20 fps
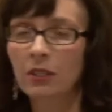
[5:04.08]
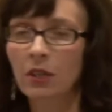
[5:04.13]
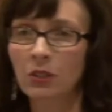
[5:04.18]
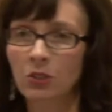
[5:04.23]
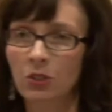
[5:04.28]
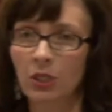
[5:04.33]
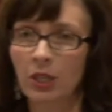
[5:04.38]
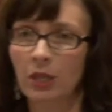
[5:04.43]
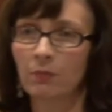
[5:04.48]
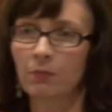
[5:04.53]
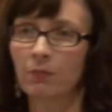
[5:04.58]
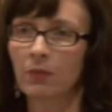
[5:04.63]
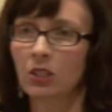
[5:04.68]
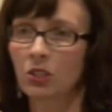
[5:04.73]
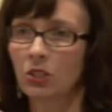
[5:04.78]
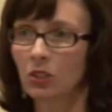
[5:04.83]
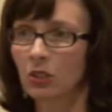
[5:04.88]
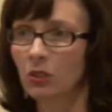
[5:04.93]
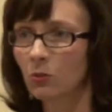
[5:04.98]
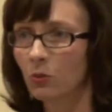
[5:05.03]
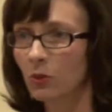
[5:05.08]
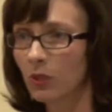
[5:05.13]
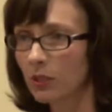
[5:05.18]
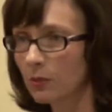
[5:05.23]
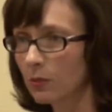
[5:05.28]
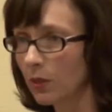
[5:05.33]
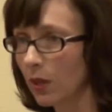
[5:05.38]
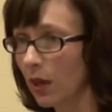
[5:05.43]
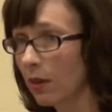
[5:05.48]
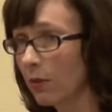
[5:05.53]
Dr. Kim mentioned
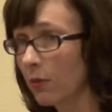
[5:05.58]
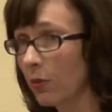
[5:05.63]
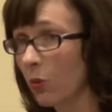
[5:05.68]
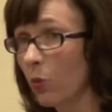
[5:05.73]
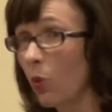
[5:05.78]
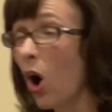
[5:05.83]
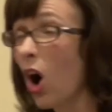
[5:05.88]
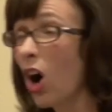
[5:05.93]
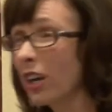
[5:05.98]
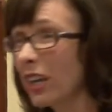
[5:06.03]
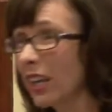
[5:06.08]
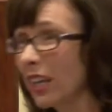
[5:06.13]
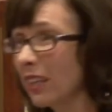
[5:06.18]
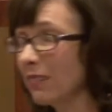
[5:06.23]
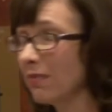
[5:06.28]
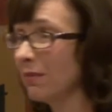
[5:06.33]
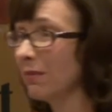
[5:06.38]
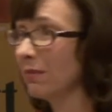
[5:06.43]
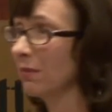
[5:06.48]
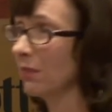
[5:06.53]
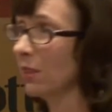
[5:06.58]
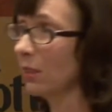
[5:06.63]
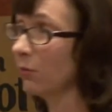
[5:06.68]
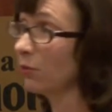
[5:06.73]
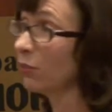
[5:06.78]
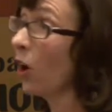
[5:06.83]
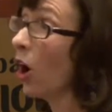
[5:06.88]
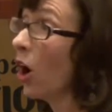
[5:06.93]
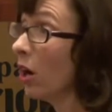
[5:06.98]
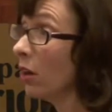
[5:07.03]
was the walking, the
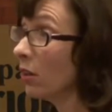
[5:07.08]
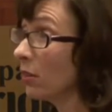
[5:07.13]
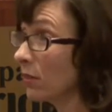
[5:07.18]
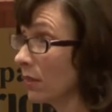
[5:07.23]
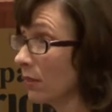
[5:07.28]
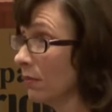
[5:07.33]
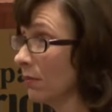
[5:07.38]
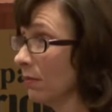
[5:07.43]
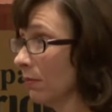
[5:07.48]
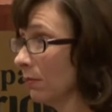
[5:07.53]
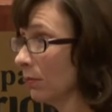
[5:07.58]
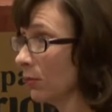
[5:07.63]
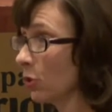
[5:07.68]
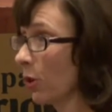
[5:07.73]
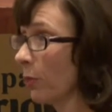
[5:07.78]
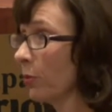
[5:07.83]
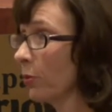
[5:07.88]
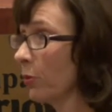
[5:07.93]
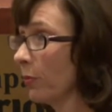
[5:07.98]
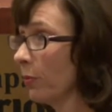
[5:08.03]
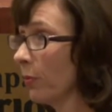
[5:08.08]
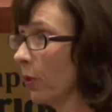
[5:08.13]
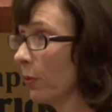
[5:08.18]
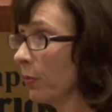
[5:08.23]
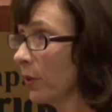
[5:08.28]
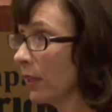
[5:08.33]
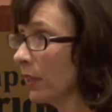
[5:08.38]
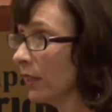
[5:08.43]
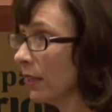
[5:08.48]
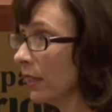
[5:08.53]
falls, trouble with
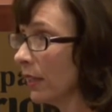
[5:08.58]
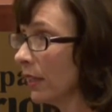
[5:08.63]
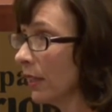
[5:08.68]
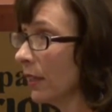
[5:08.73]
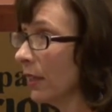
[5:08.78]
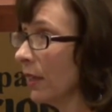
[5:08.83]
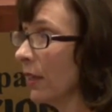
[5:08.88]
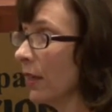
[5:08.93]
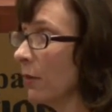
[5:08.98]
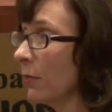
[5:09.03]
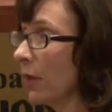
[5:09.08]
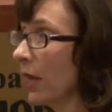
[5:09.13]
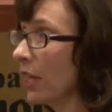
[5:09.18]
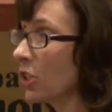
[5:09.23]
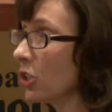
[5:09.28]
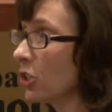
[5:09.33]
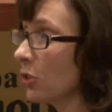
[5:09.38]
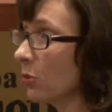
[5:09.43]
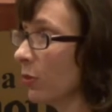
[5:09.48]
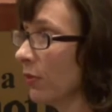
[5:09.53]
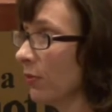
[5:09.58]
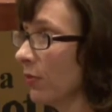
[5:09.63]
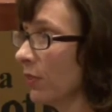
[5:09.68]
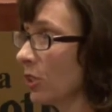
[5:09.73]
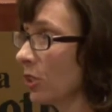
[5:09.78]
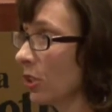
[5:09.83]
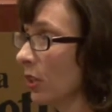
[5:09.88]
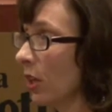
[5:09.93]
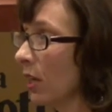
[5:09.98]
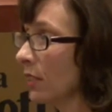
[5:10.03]
mobility. Patients with
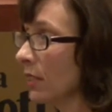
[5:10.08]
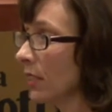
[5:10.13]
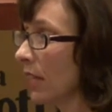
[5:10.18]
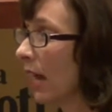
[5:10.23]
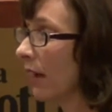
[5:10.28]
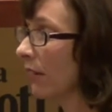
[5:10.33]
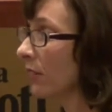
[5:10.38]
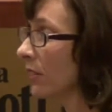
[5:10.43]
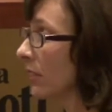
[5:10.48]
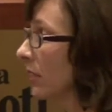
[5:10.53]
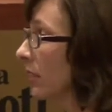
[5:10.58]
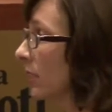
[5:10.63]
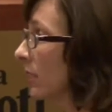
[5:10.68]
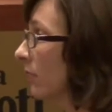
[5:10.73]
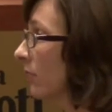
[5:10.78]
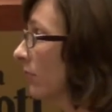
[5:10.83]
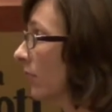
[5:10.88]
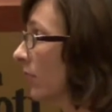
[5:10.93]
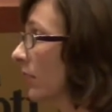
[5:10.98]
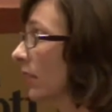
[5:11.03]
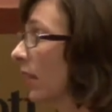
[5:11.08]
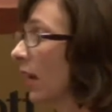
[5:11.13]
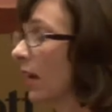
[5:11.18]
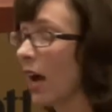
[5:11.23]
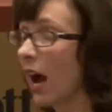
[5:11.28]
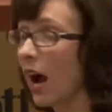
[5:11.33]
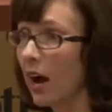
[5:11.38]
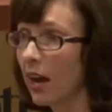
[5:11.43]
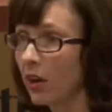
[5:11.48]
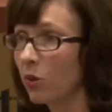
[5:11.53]
vision loss have a significant
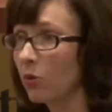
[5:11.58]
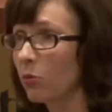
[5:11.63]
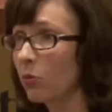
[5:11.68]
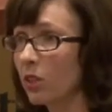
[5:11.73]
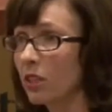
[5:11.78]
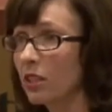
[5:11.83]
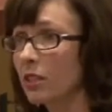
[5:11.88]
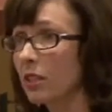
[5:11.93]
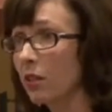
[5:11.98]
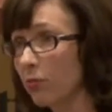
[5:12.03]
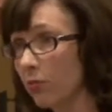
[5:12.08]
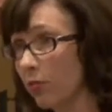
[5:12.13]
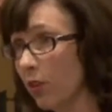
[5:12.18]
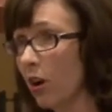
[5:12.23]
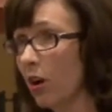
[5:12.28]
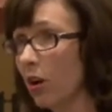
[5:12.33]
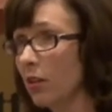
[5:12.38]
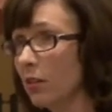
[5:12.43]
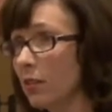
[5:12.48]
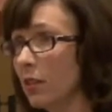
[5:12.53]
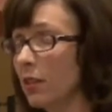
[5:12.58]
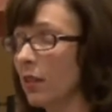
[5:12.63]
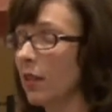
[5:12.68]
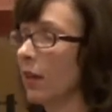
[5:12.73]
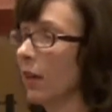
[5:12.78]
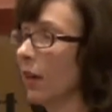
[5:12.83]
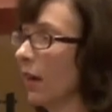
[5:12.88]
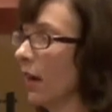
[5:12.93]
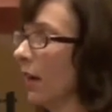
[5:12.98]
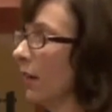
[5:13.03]
higher risk of falls.
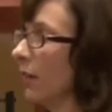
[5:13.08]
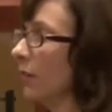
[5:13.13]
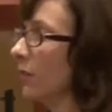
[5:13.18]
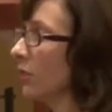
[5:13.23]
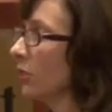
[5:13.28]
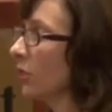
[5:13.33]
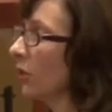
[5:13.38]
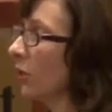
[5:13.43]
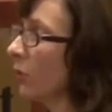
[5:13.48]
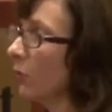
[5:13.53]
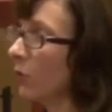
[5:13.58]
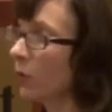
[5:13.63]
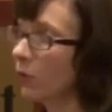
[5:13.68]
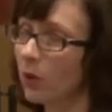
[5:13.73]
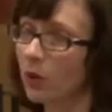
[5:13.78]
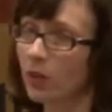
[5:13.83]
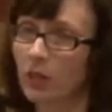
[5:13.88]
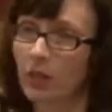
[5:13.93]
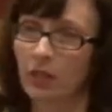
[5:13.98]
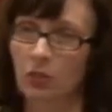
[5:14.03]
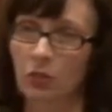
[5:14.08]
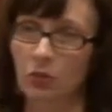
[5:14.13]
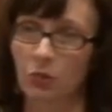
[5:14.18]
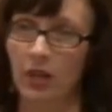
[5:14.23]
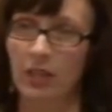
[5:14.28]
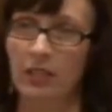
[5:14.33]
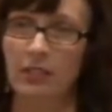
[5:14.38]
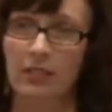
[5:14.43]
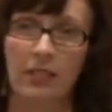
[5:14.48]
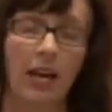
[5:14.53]
So we want to
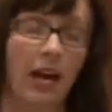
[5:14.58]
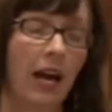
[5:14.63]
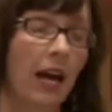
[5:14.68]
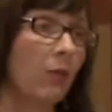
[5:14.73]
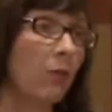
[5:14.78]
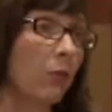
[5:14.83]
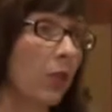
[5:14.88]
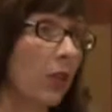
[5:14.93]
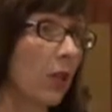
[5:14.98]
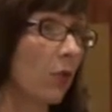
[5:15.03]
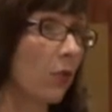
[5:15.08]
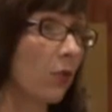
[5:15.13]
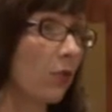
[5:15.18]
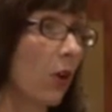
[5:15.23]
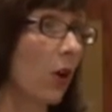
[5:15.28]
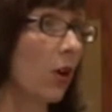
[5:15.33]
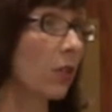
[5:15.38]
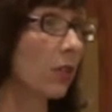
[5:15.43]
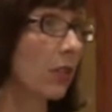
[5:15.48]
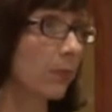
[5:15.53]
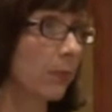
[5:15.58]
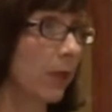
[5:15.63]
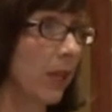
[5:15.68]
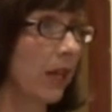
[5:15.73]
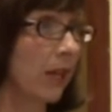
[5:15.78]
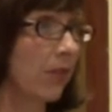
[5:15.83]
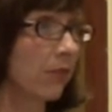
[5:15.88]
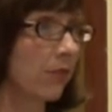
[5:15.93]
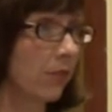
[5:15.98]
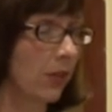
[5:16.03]
address that. We know falls
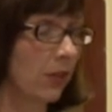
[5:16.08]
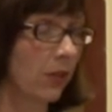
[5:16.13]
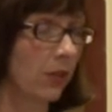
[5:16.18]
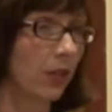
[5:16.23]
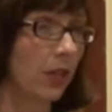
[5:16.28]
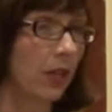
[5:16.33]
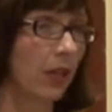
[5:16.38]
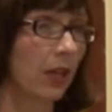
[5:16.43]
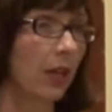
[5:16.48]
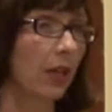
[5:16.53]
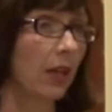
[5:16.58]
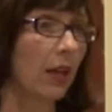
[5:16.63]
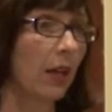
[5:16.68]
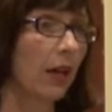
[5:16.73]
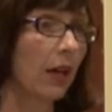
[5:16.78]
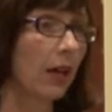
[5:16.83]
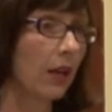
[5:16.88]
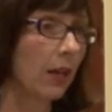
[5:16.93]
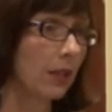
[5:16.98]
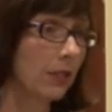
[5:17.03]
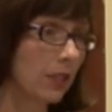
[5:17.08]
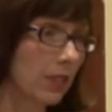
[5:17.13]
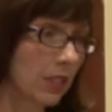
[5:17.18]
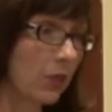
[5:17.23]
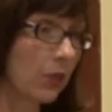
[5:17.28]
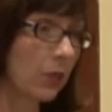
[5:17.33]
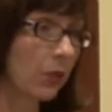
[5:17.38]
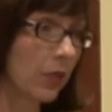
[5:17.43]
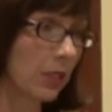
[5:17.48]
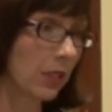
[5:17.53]
play a very
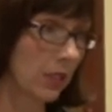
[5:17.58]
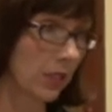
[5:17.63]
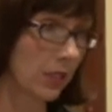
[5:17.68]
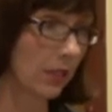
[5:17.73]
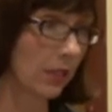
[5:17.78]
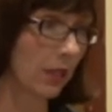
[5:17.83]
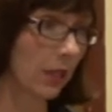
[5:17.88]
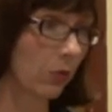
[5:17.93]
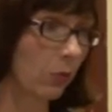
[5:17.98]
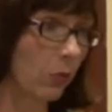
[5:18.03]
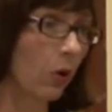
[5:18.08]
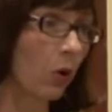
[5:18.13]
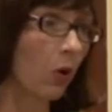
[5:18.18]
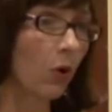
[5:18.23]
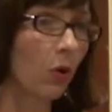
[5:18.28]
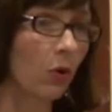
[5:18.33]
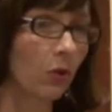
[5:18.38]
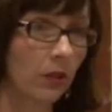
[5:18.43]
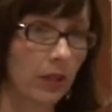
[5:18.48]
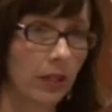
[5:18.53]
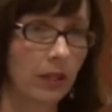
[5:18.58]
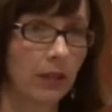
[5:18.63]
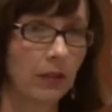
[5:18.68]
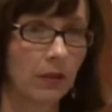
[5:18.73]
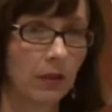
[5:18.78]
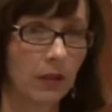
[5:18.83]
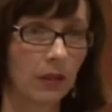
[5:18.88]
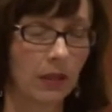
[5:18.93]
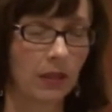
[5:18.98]
serious role in